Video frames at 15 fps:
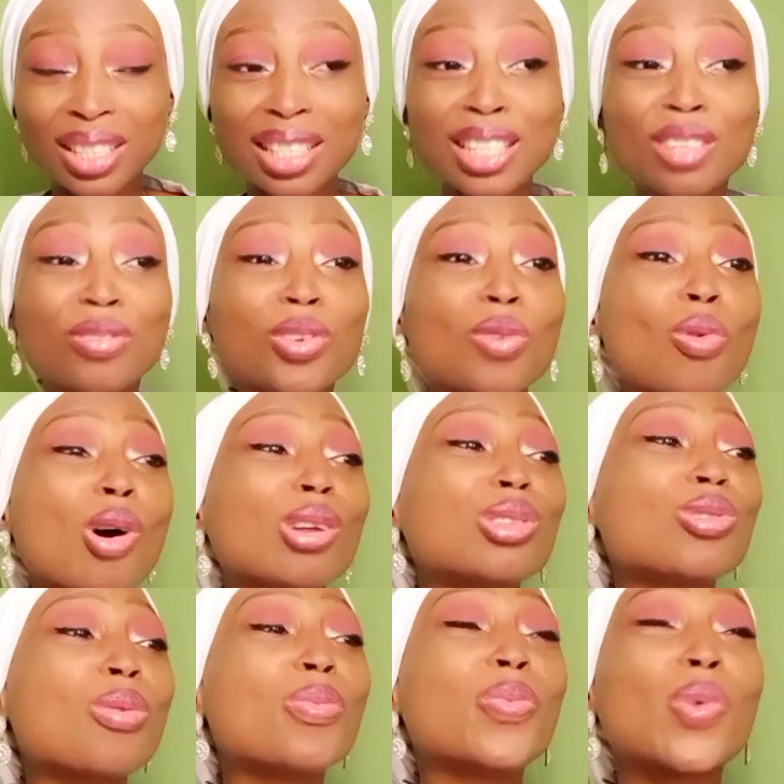If you want to
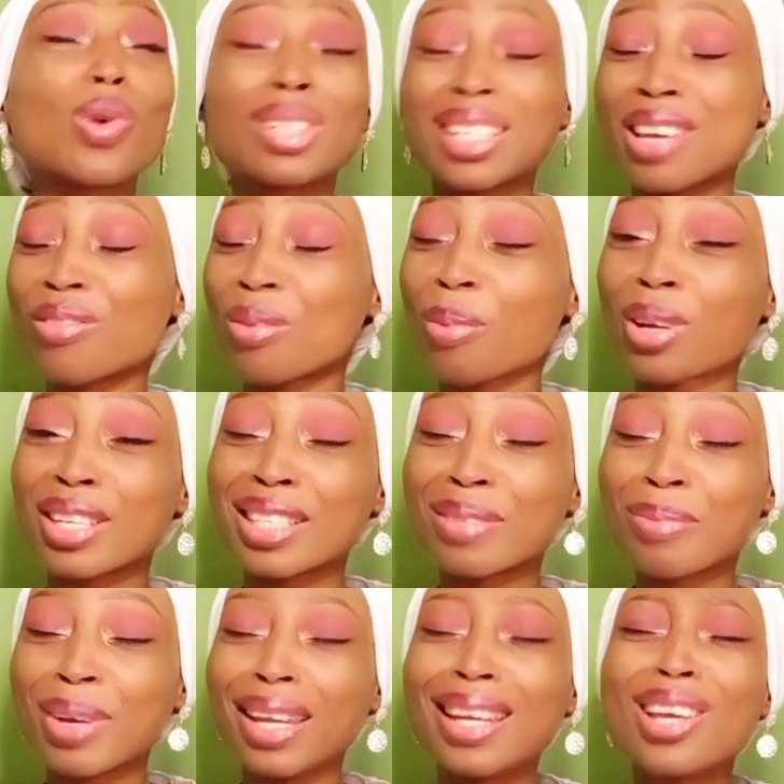bust everybody's
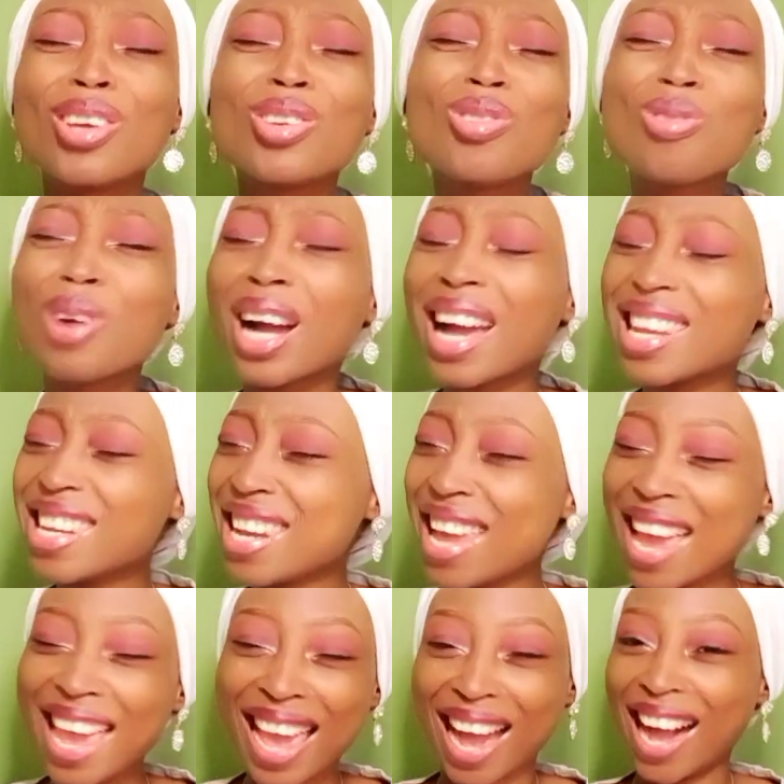brain, you can
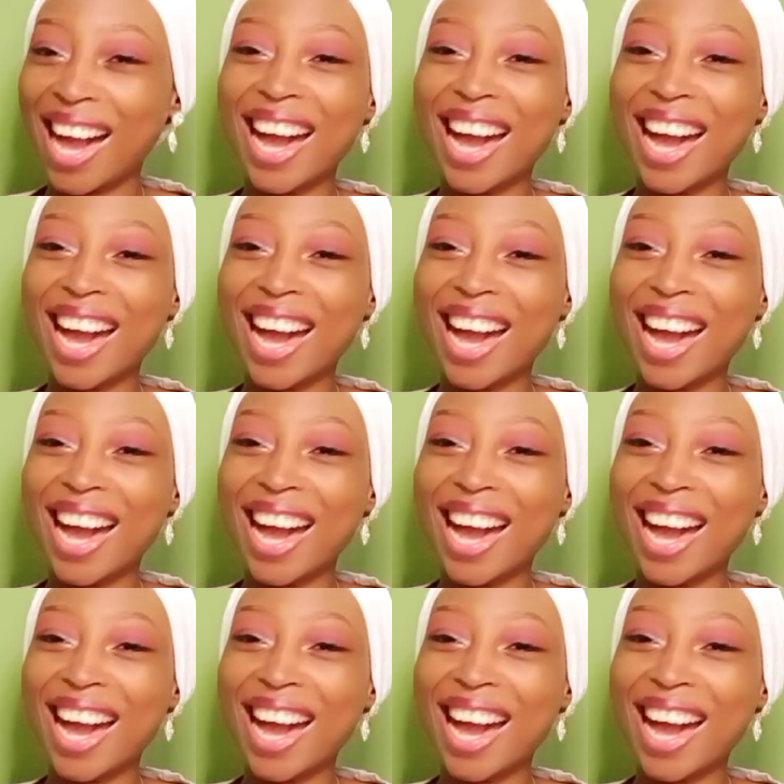layer.